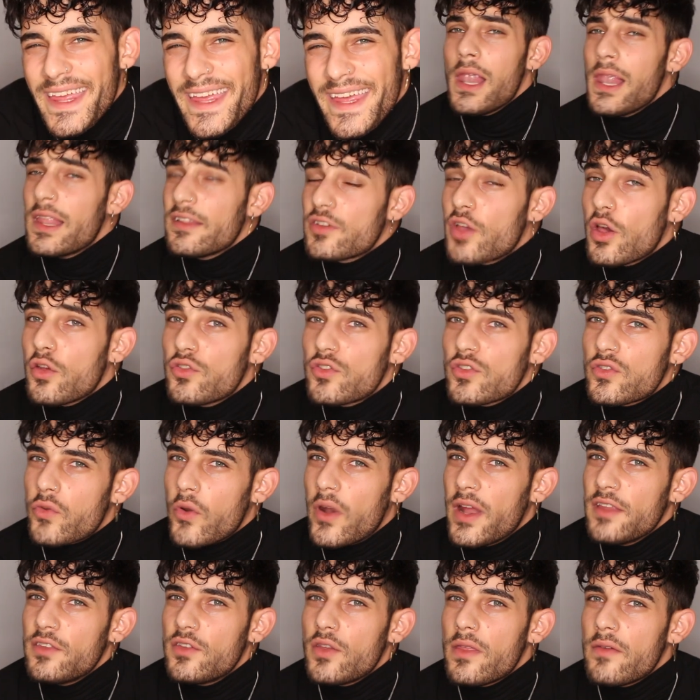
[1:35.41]
Let's go
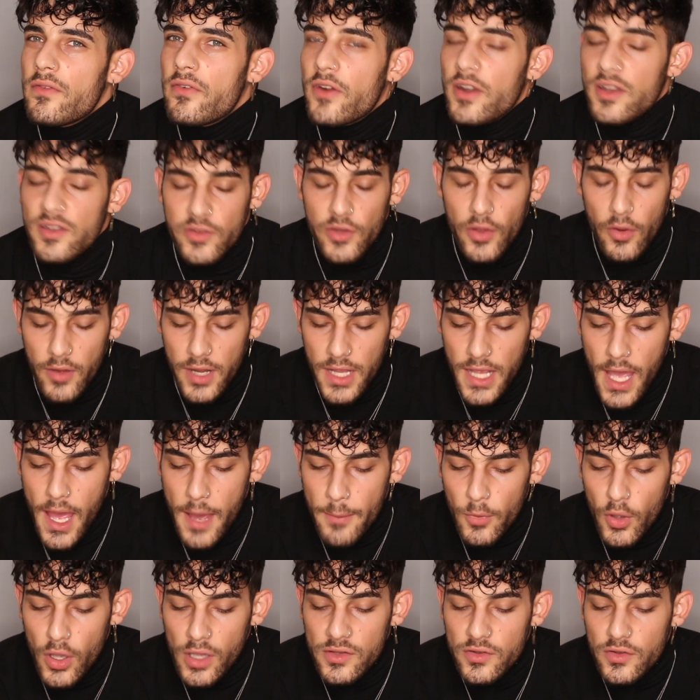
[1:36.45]
straight to the first story.
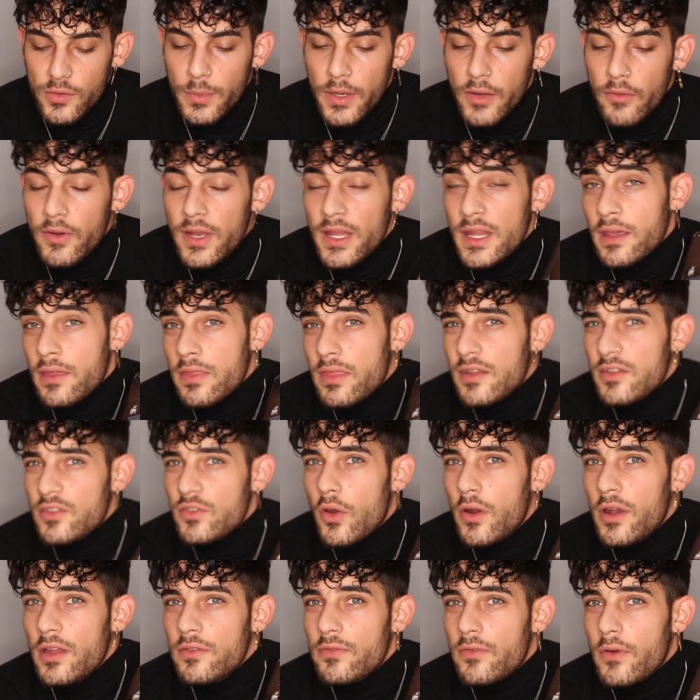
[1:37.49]
I'm going to be reading the
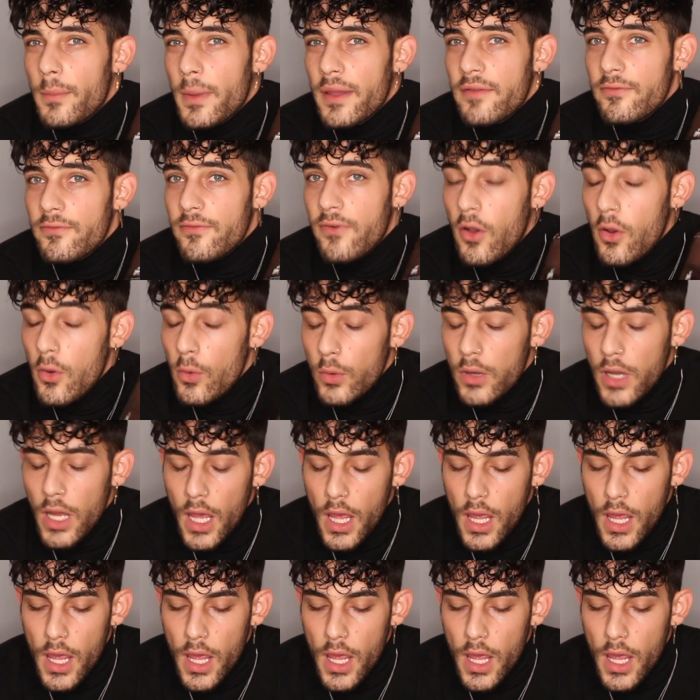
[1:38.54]
stories from my phone,